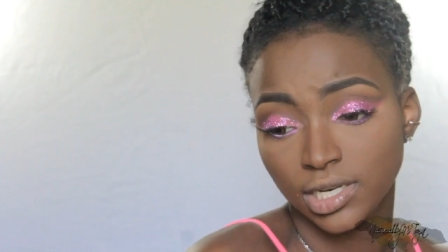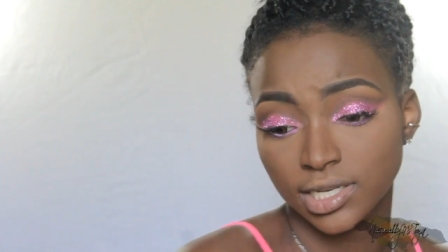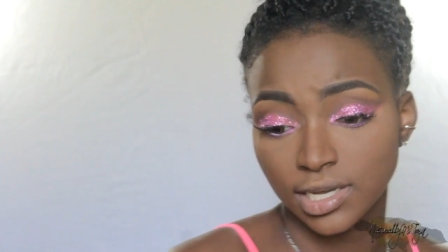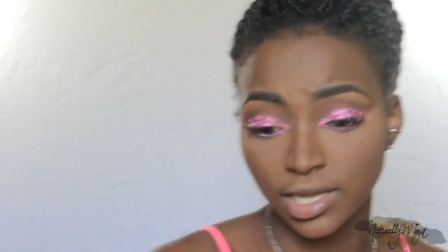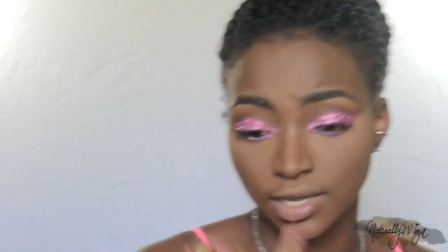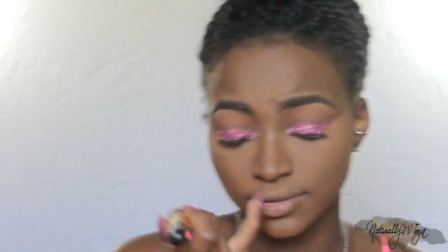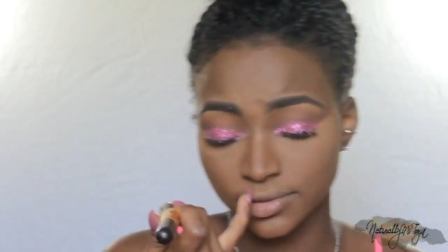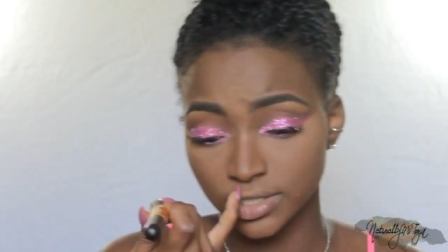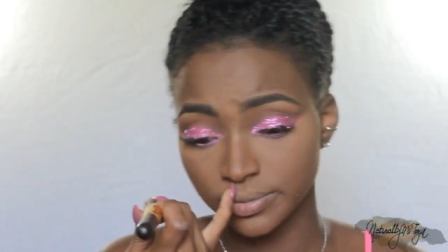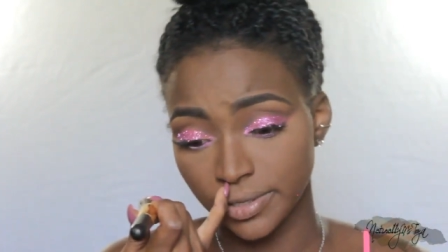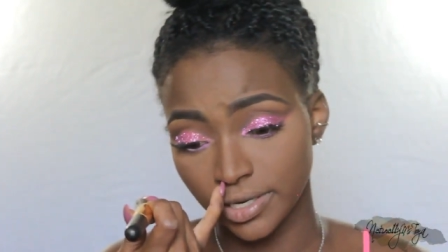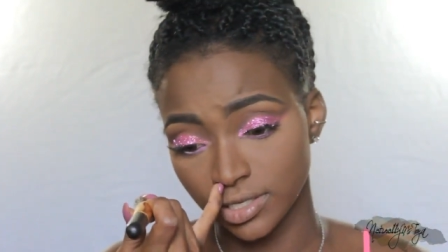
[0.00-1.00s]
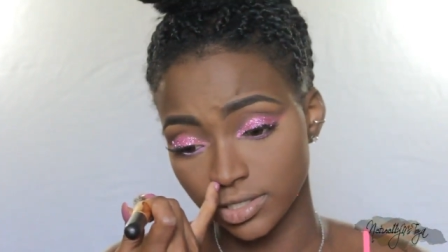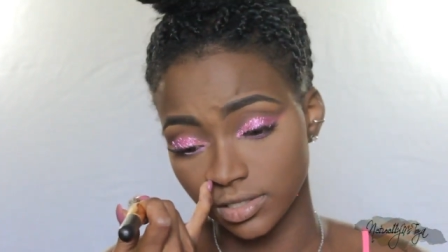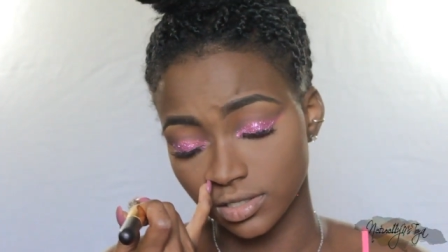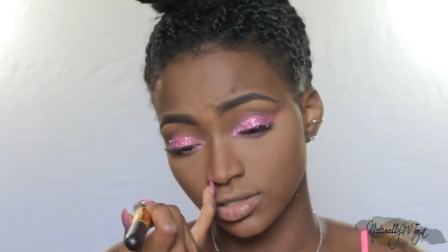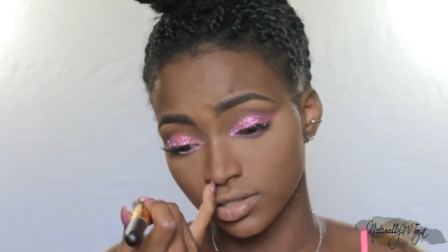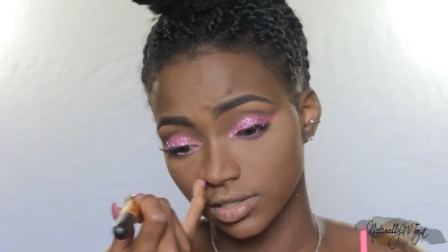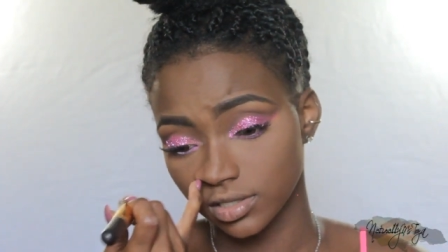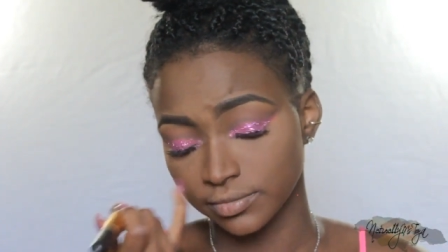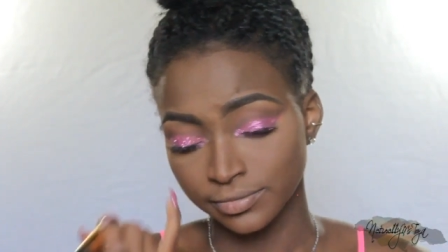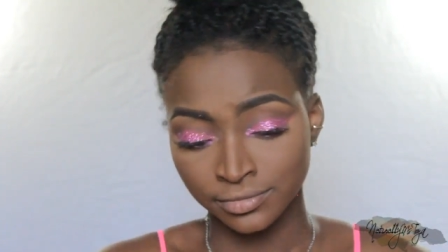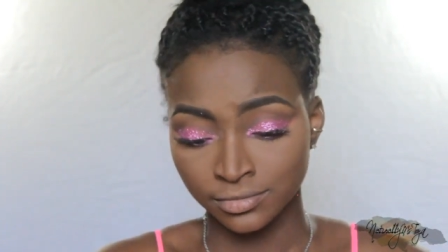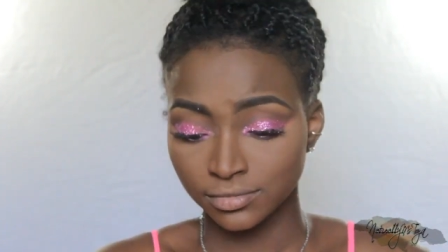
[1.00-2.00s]
it again just because
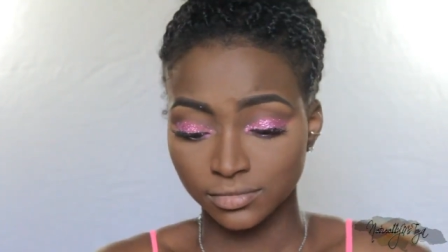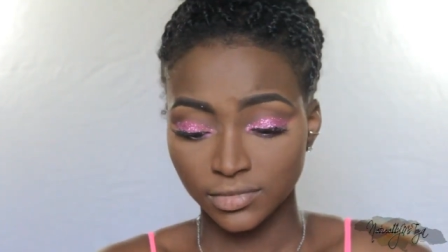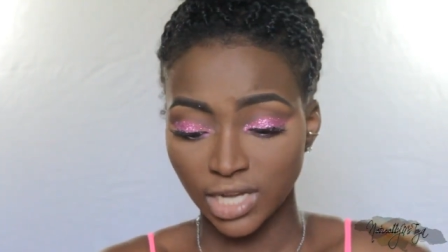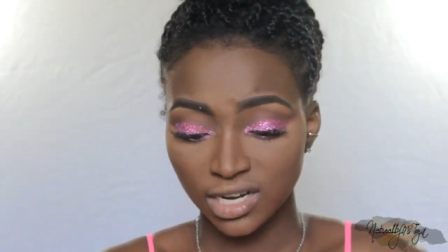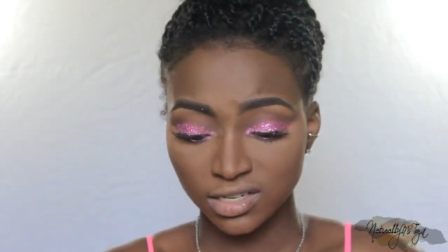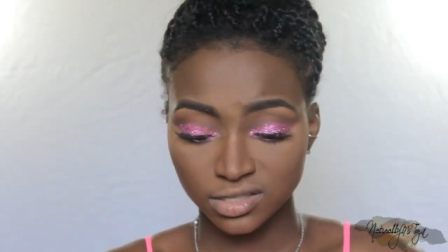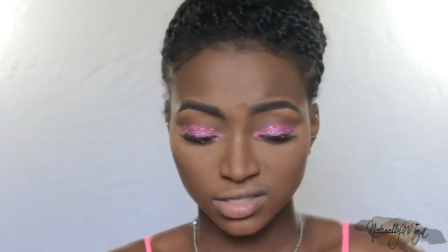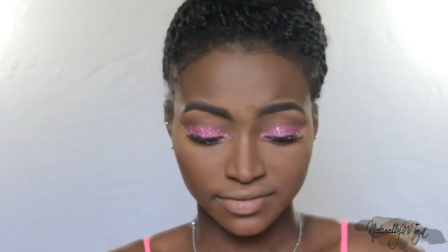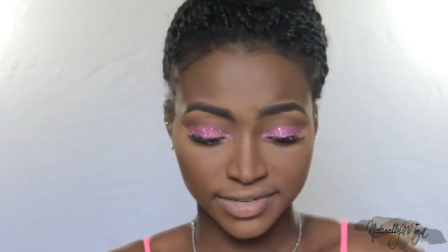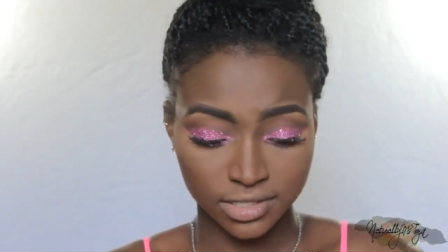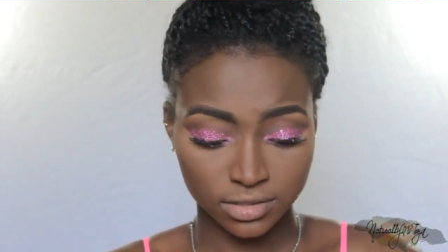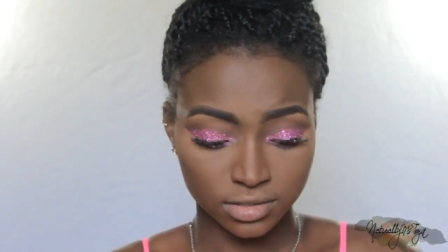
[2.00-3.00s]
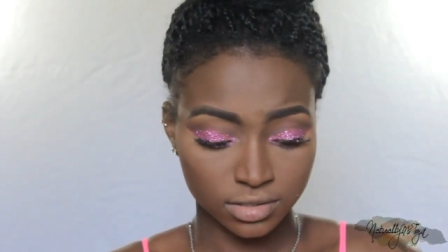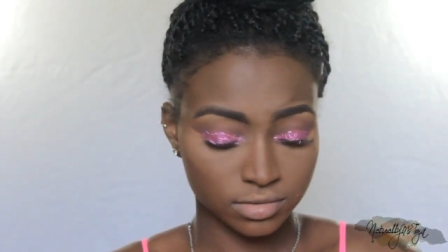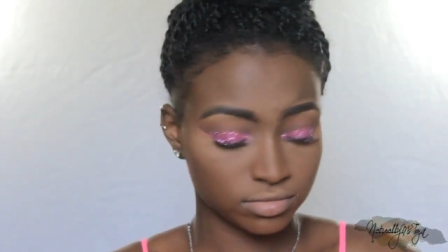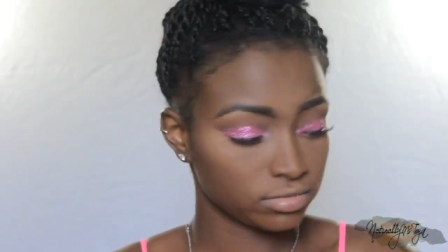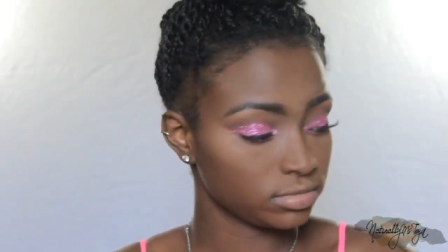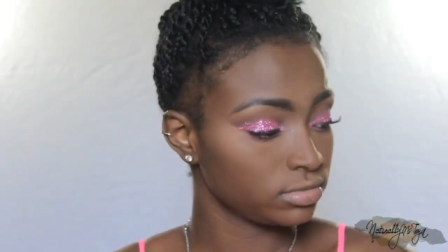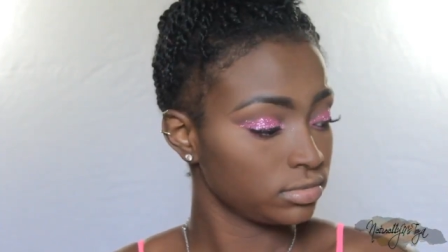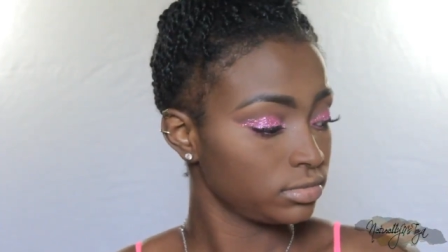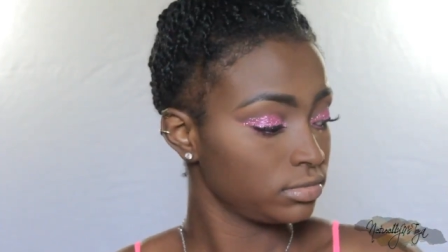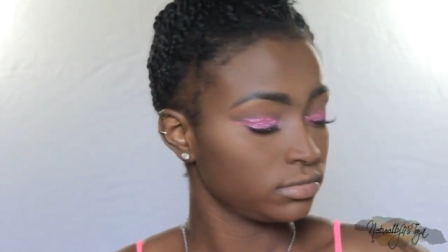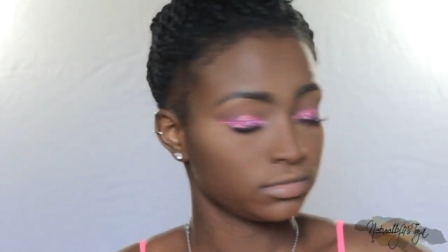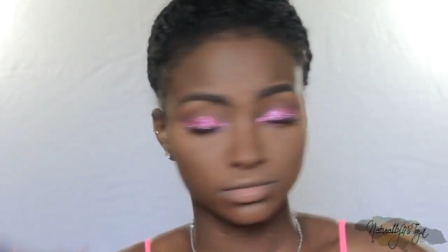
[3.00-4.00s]
I just love it.
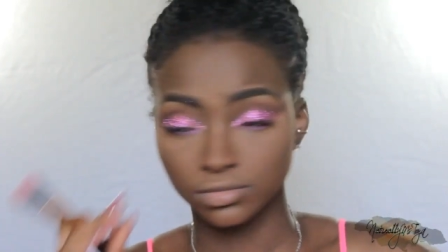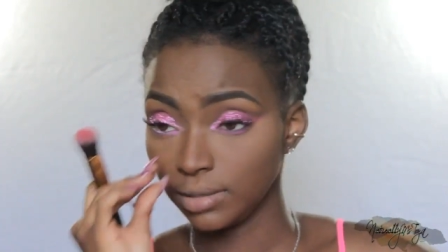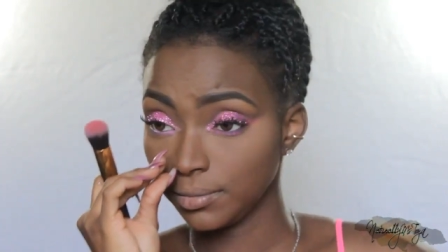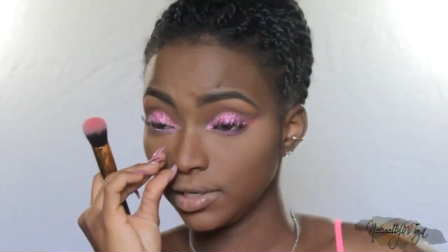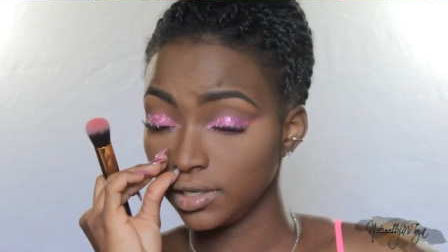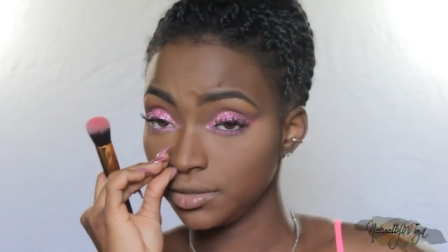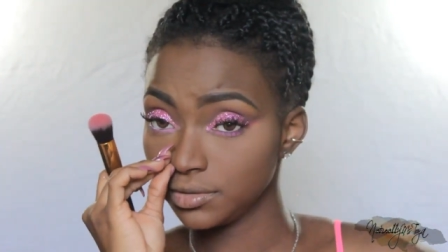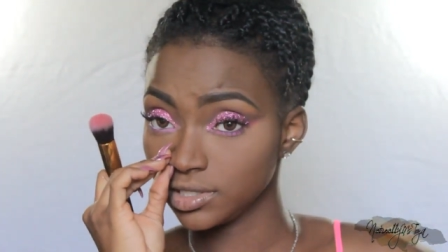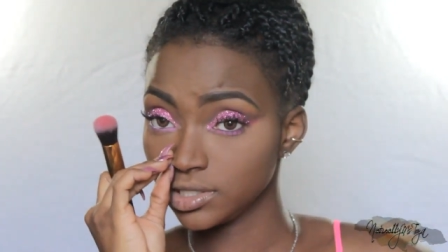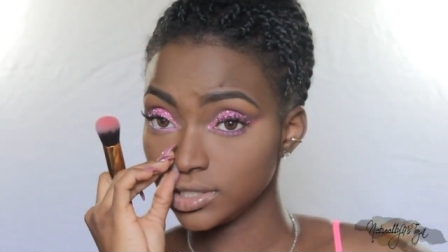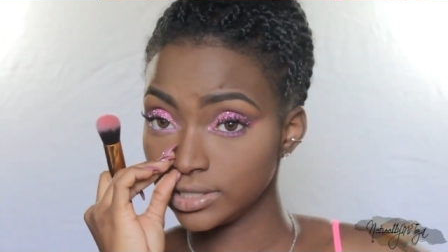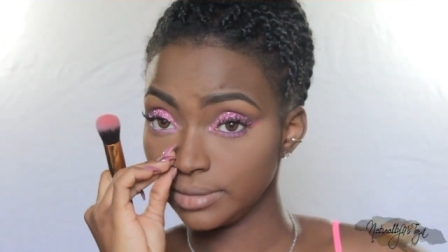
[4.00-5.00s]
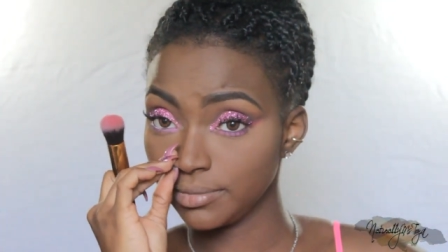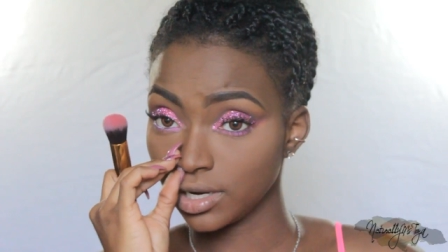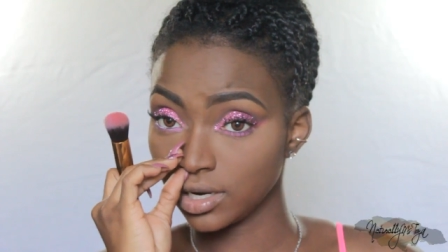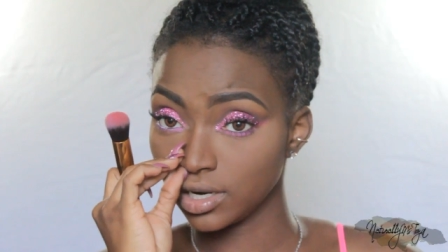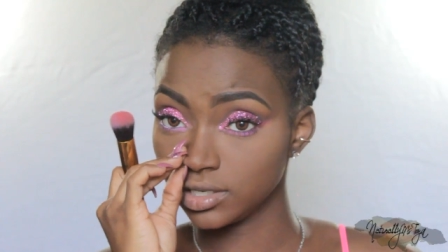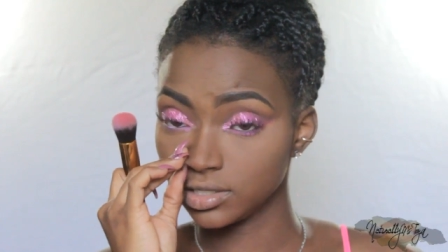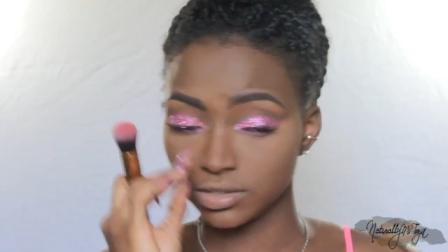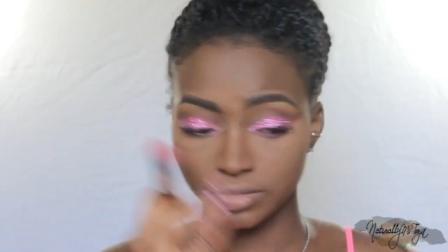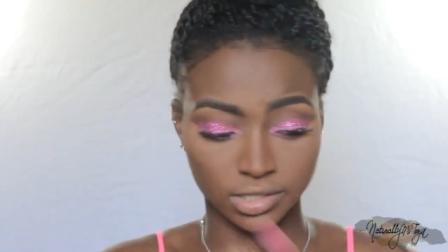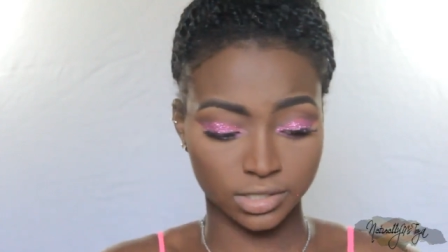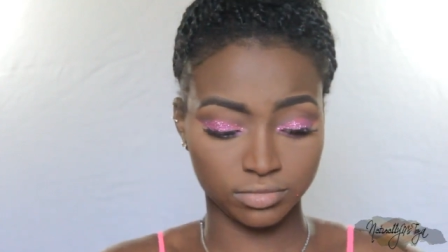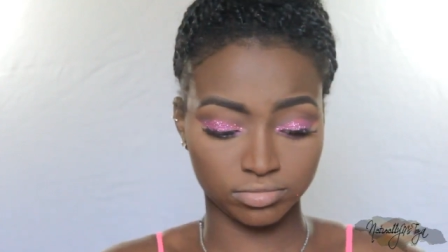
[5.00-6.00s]
I'm gonna use it to set my
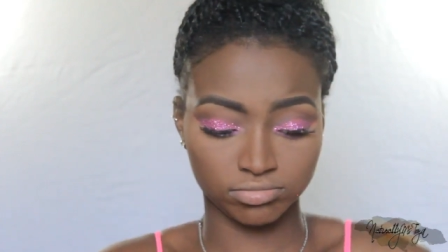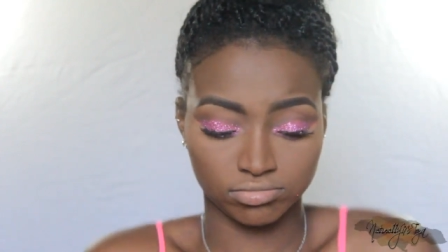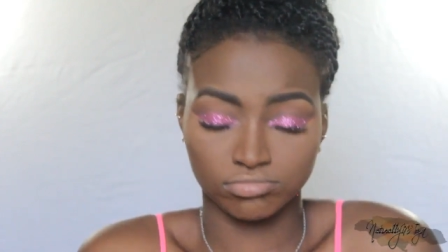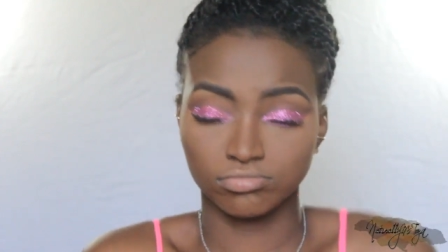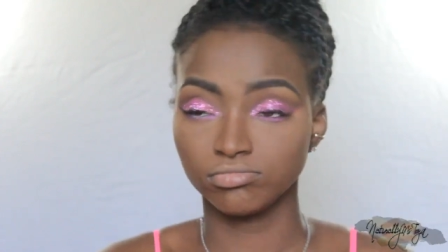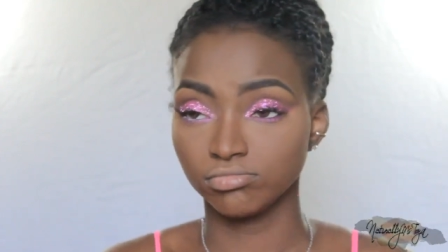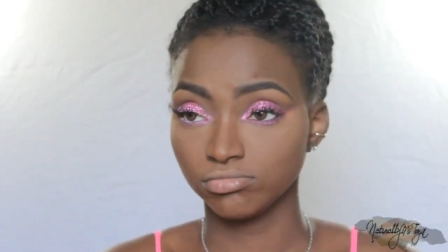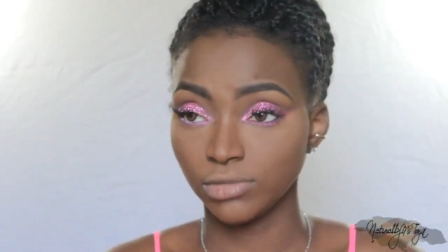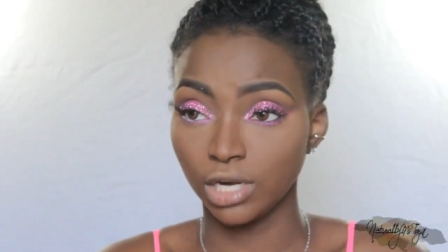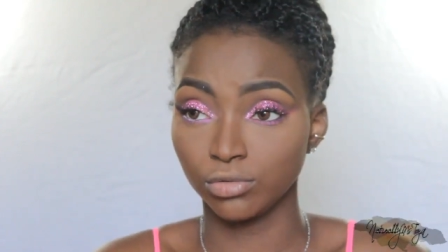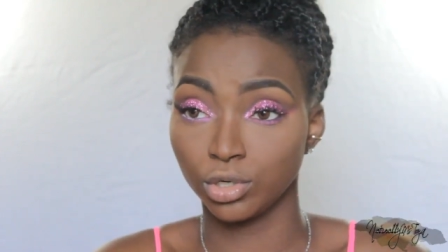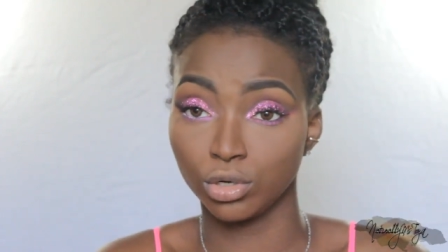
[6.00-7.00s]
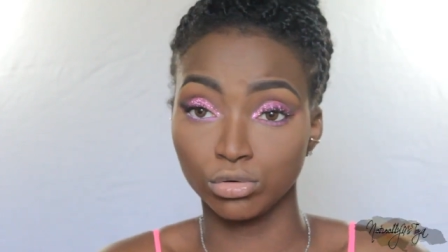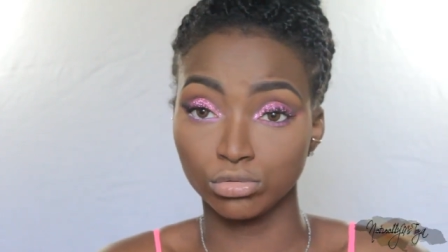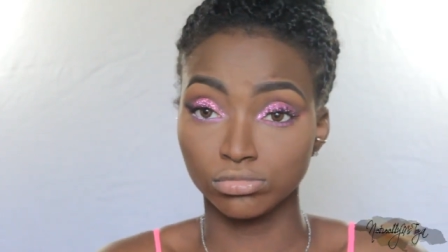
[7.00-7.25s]
contour. I don't know.